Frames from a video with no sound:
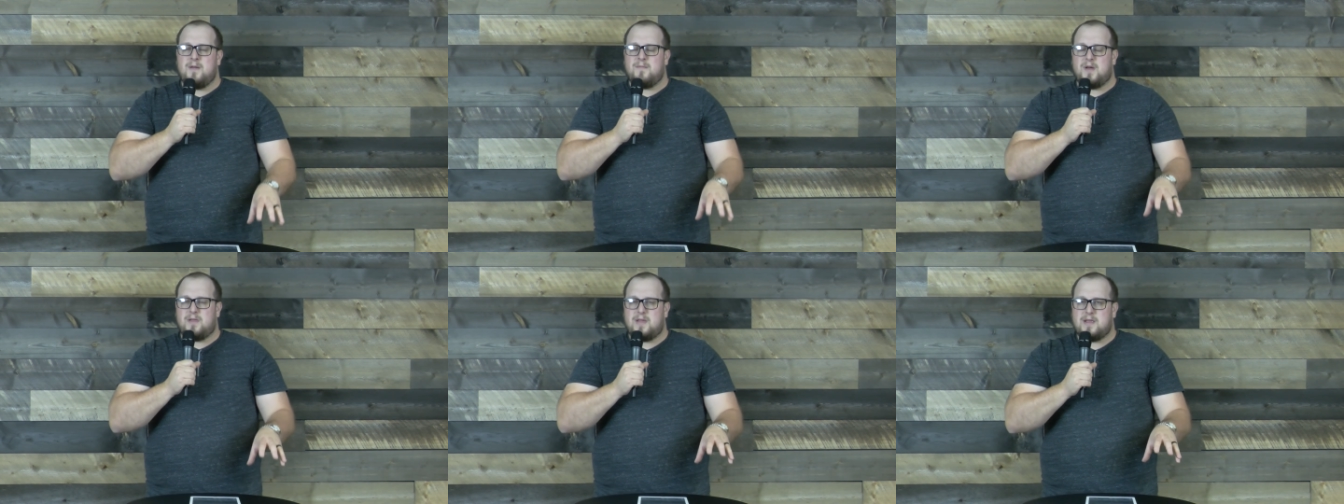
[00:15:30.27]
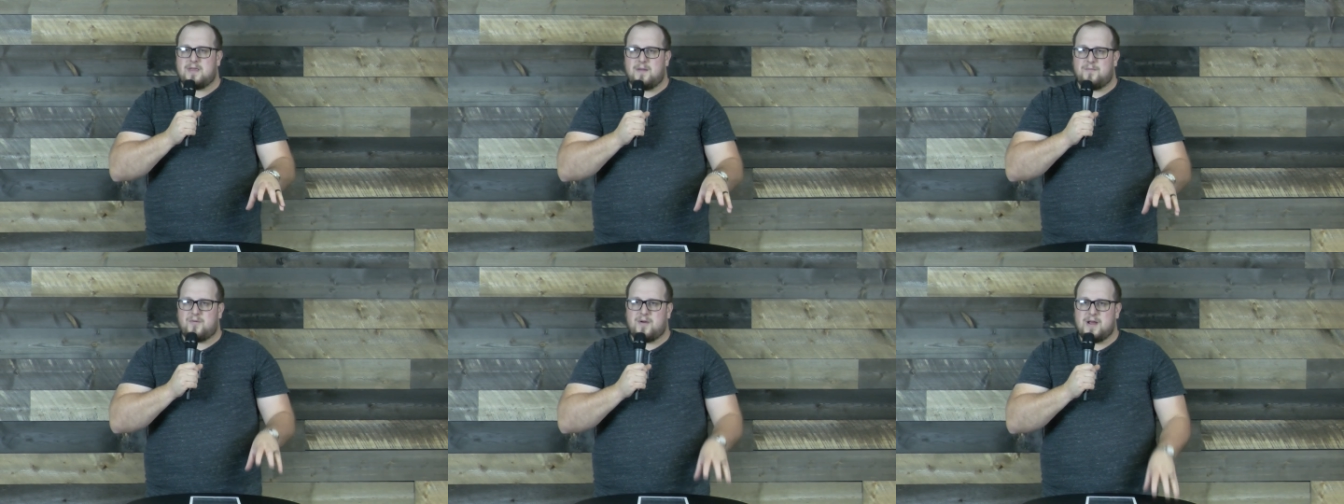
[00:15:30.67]
but let
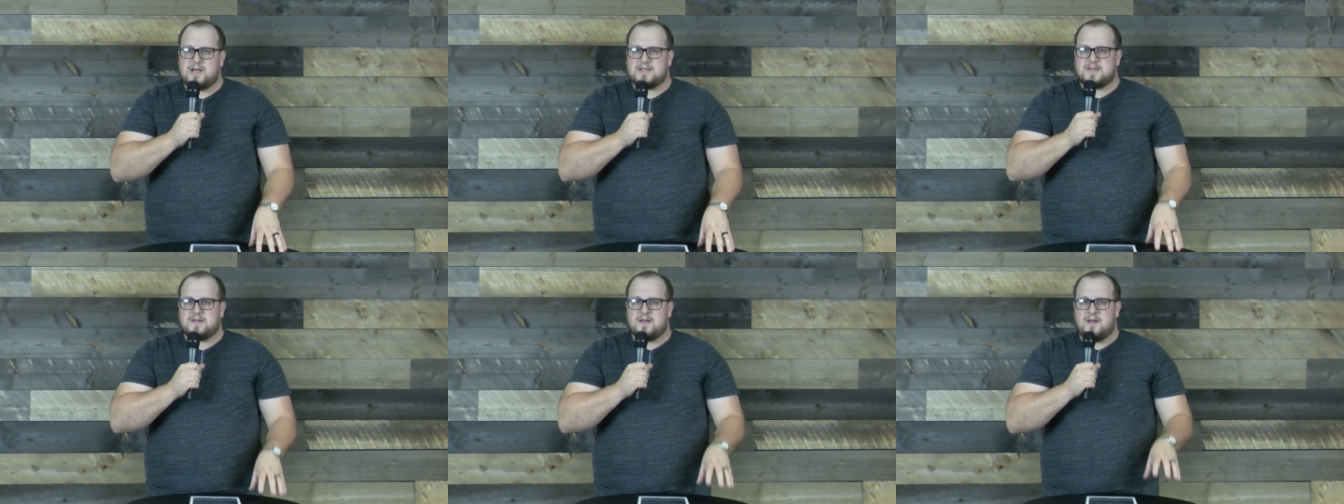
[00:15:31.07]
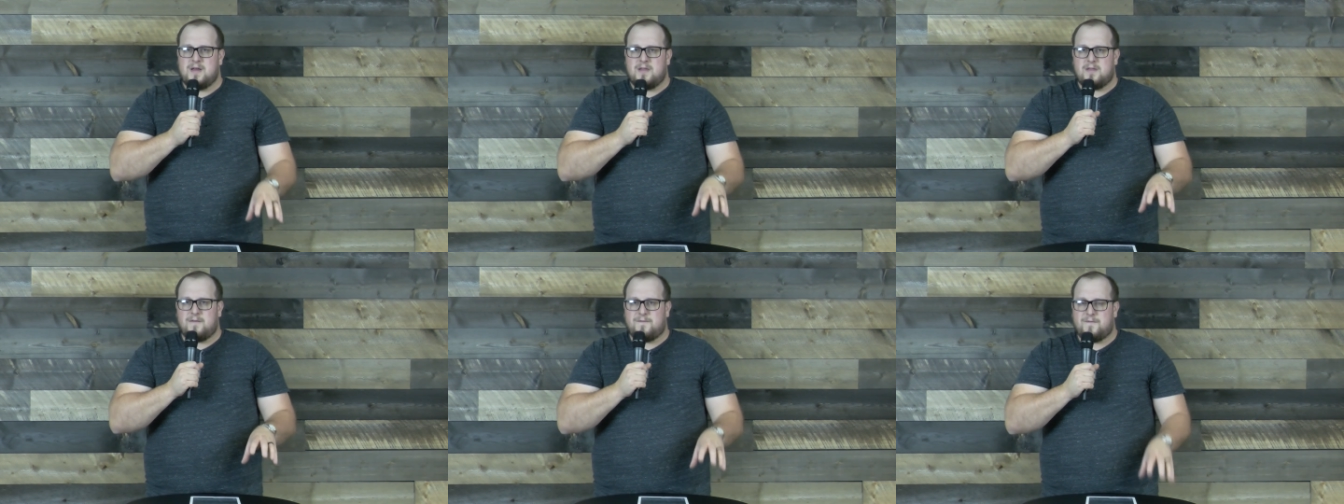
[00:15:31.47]
the praise,
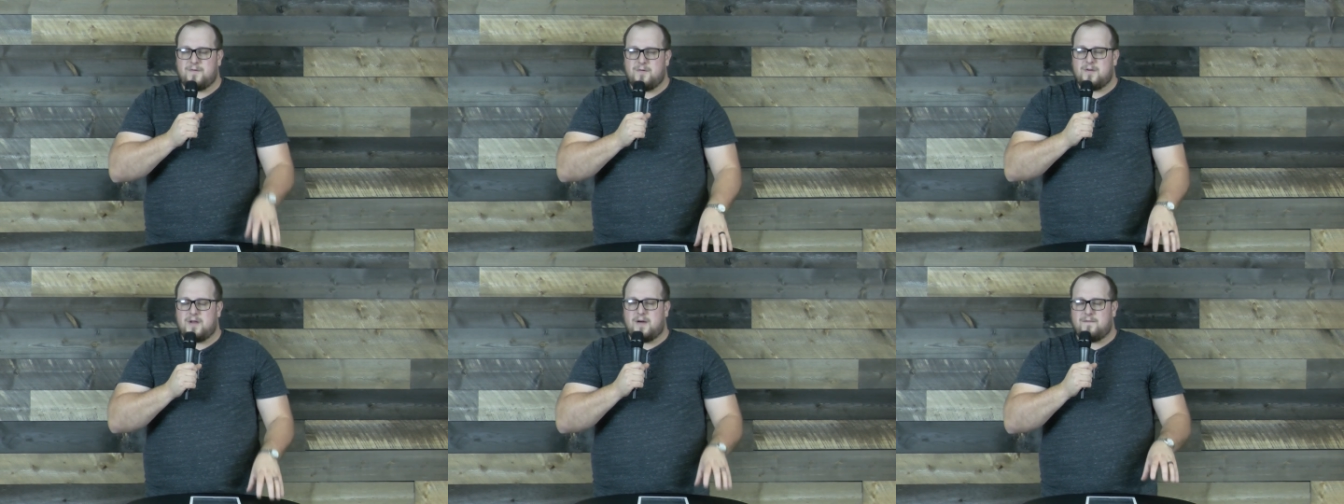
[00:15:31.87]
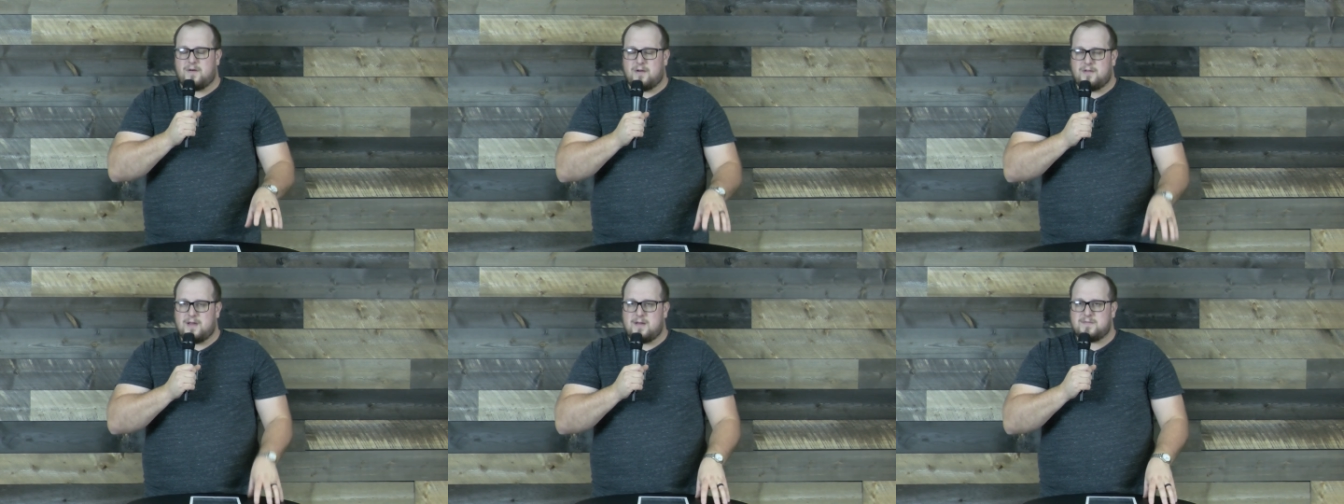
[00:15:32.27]
the fruit of
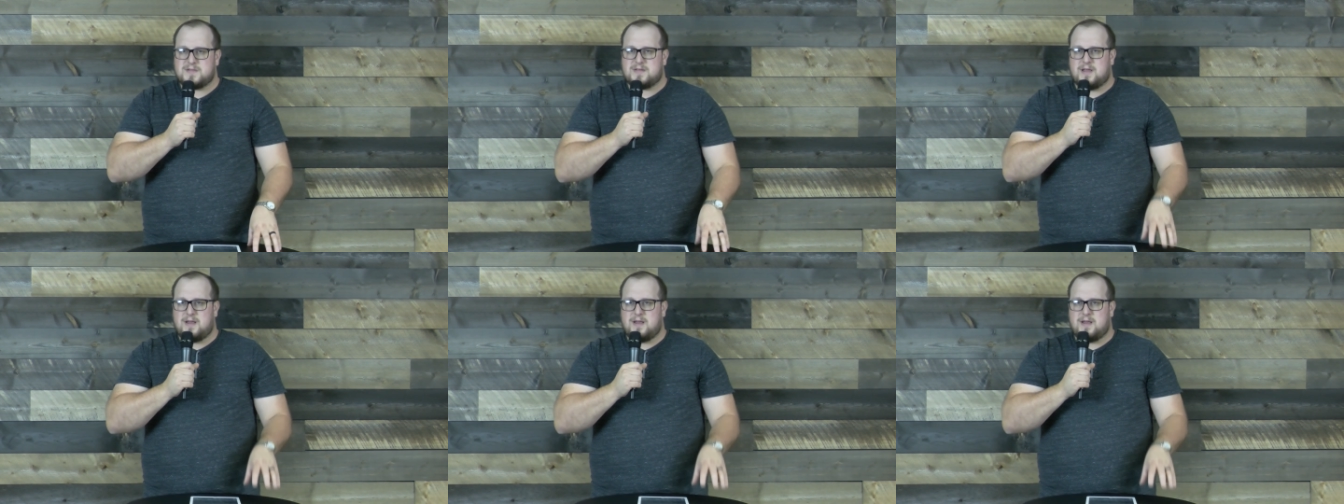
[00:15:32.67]
our lips,